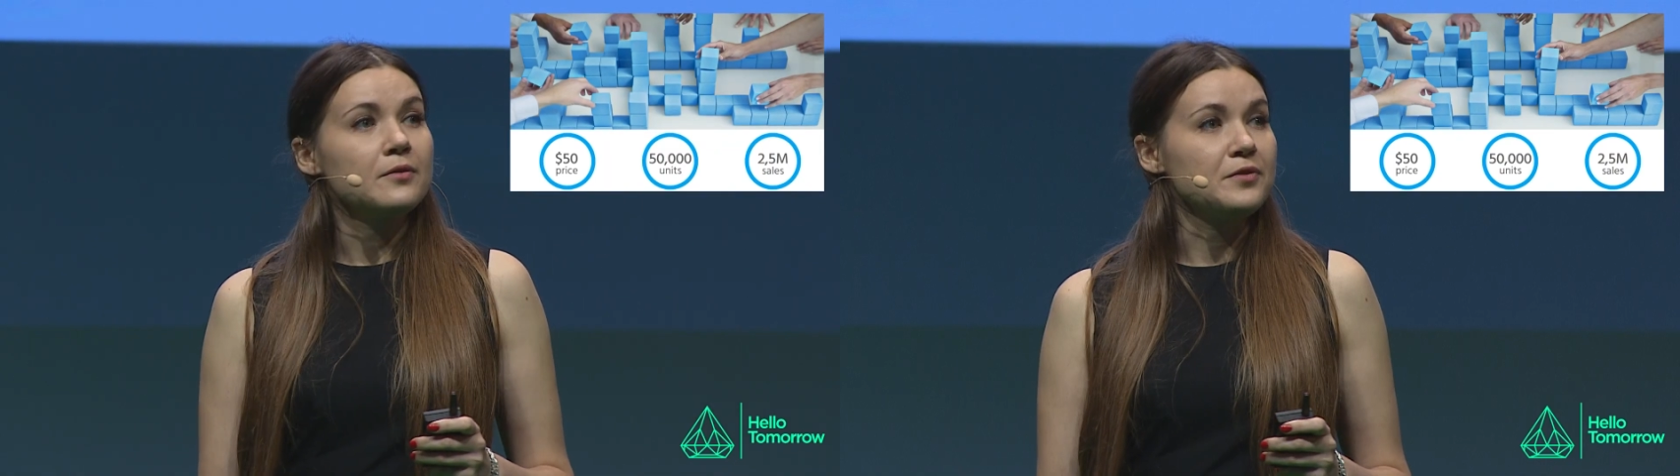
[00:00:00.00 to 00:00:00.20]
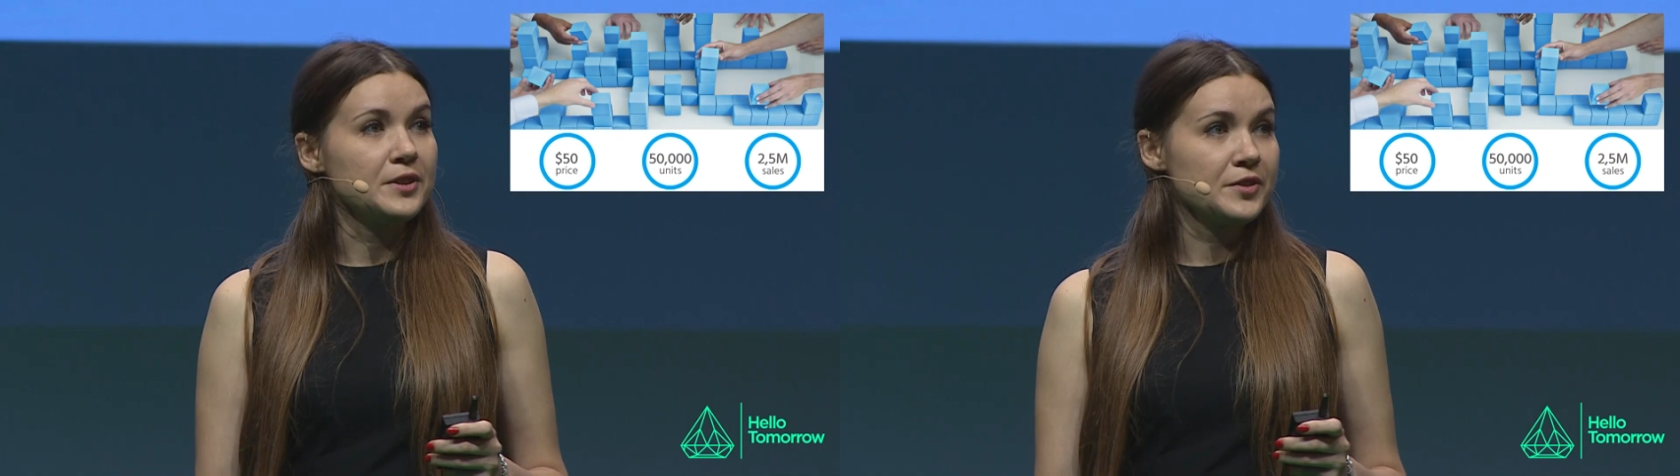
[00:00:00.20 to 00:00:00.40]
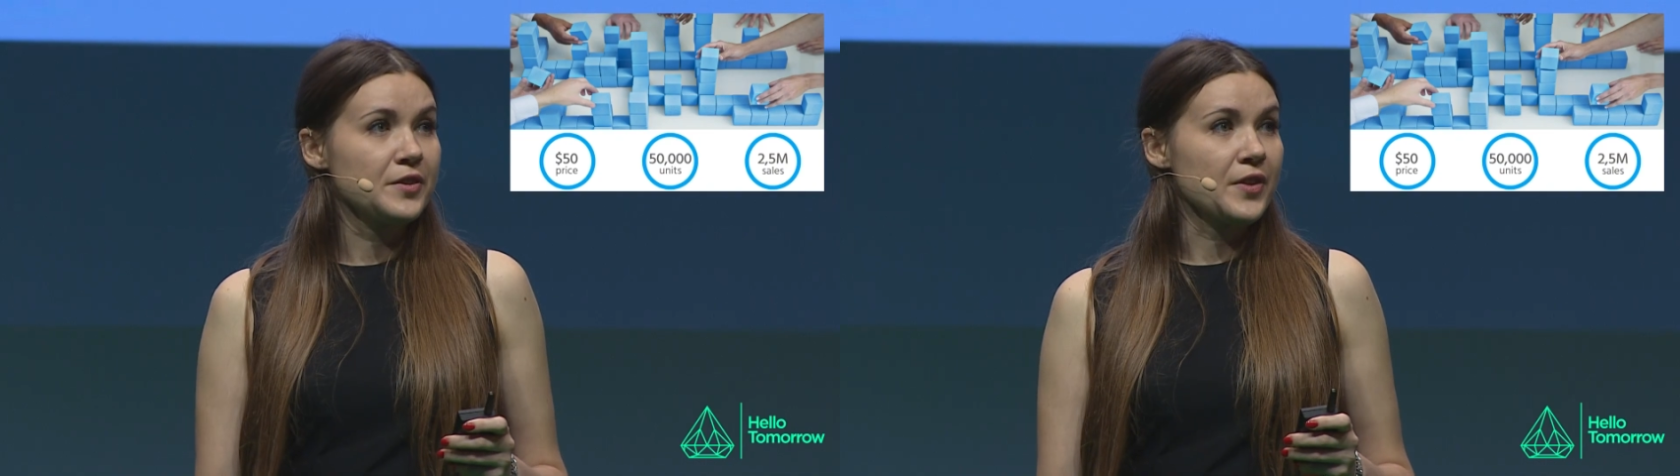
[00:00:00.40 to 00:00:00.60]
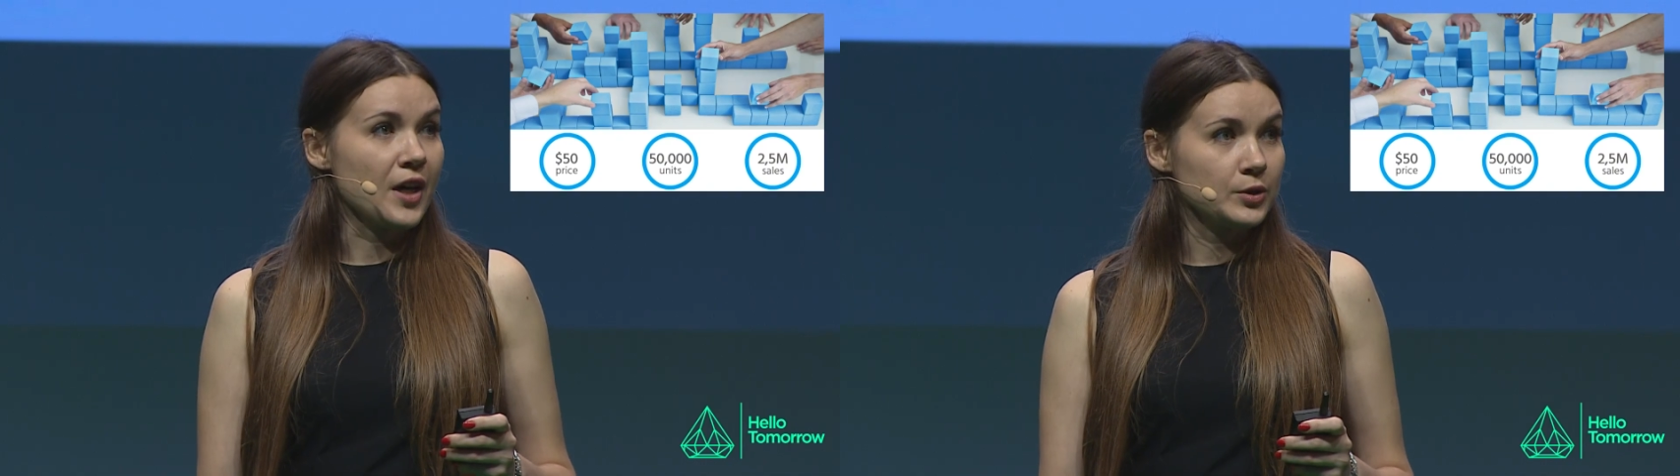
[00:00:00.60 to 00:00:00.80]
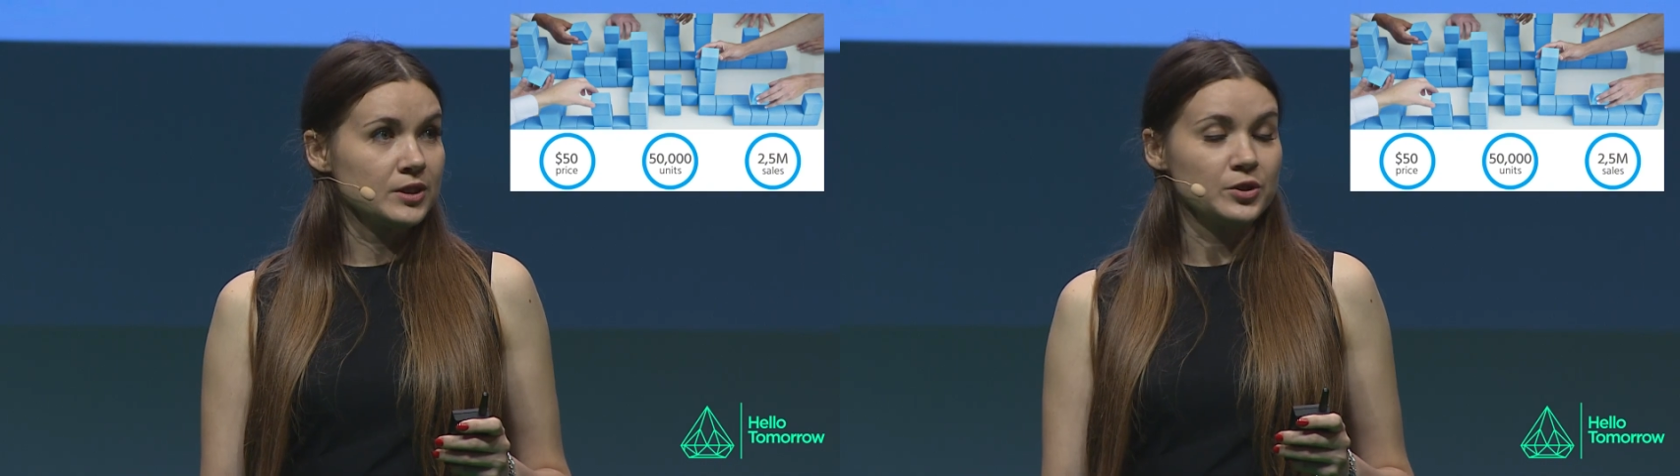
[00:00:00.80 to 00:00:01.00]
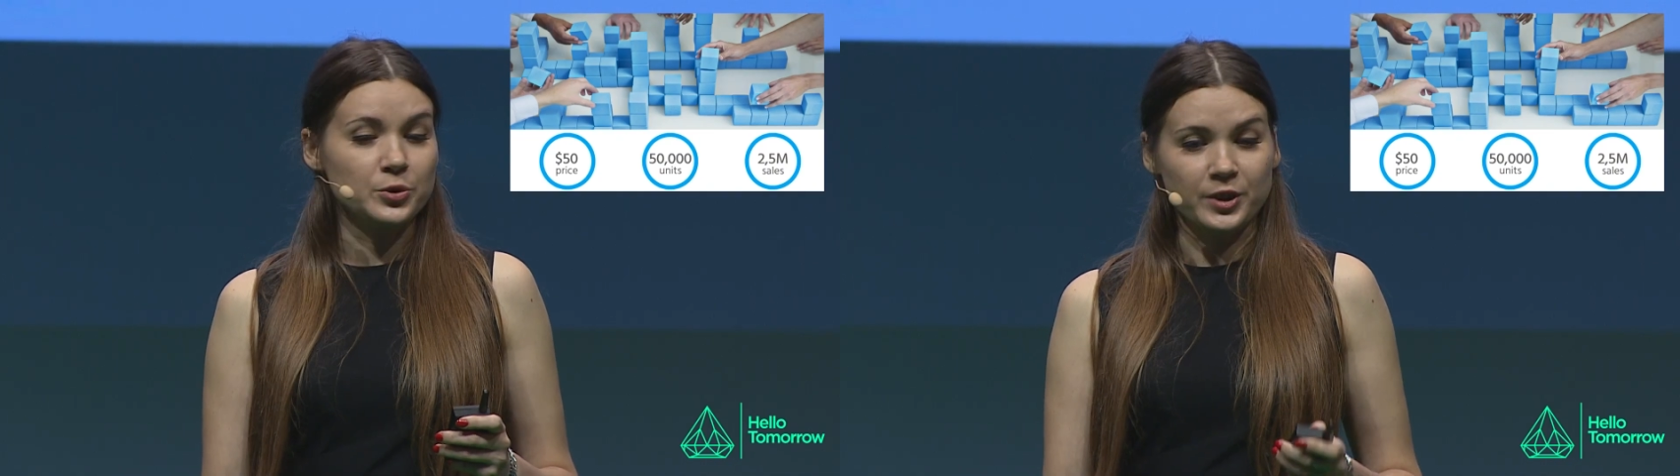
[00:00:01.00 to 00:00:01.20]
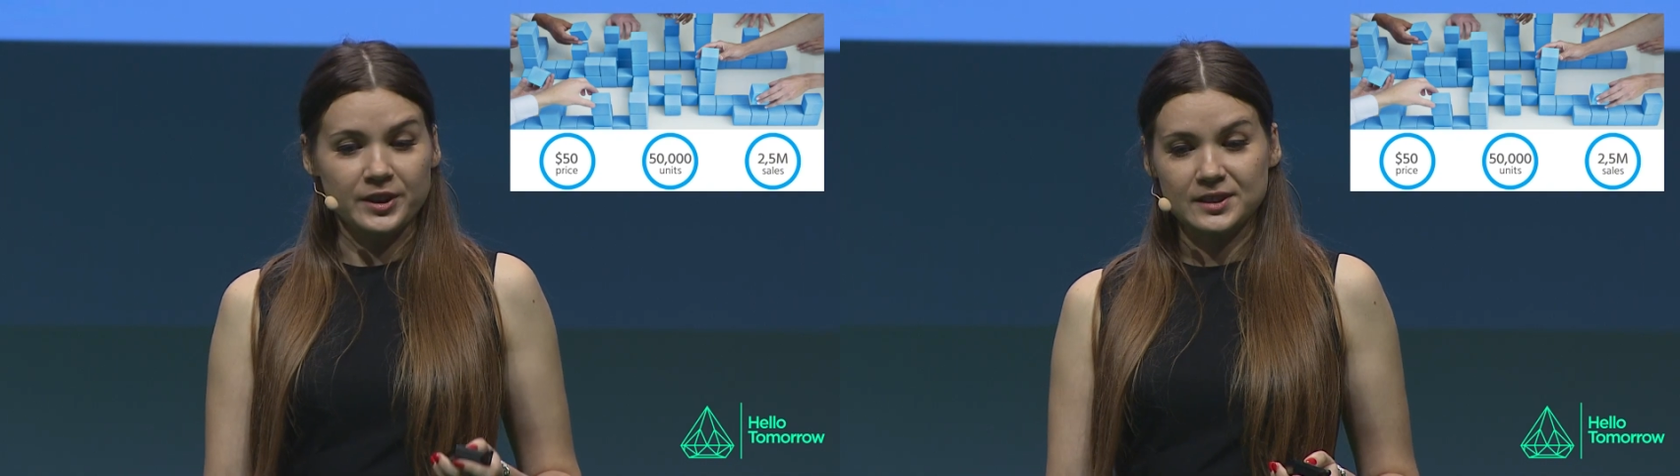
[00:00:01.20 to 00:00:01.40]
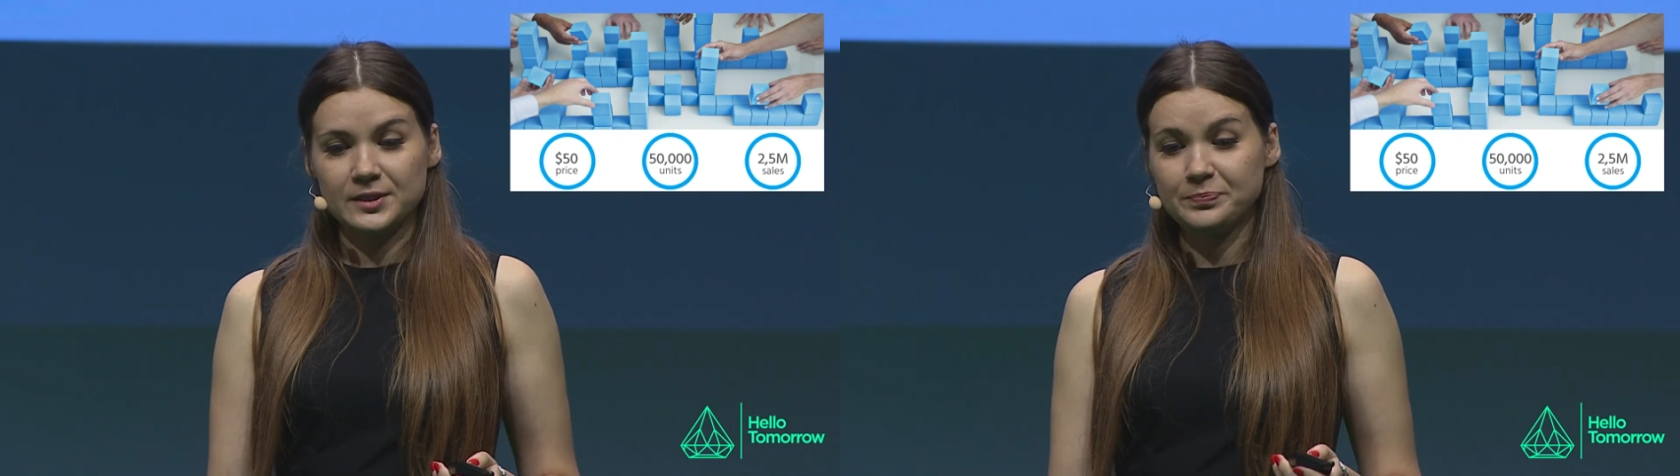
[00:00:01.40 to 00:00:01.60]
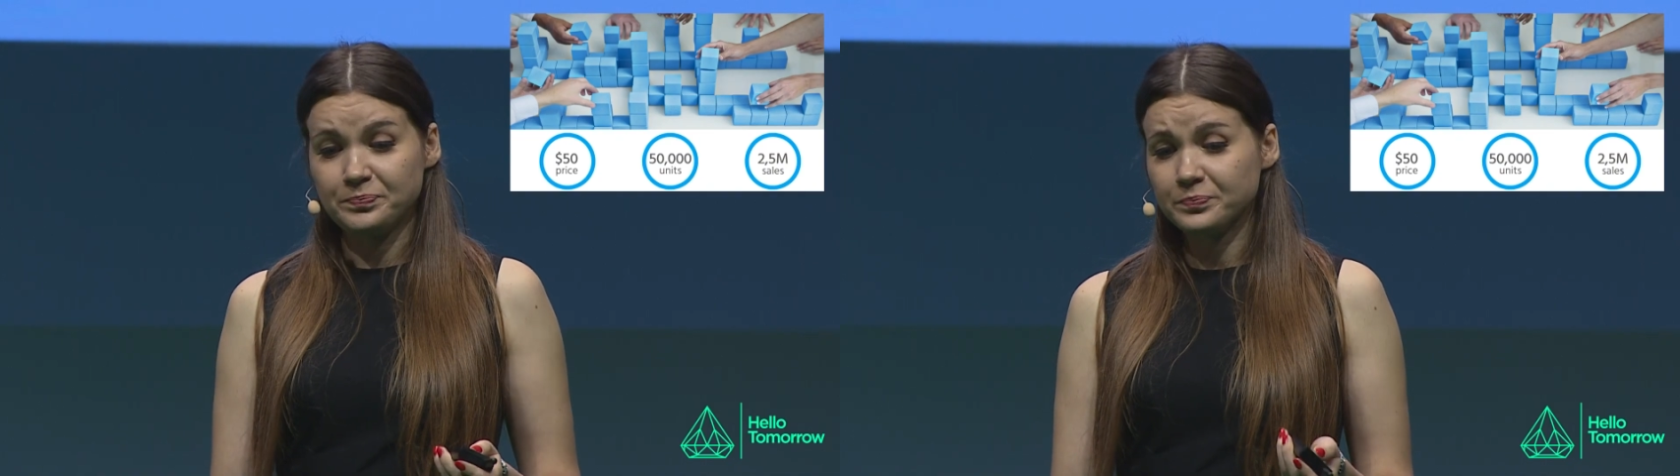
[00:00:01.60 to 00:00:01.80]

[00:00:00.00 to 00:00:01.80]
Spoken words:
50,000 units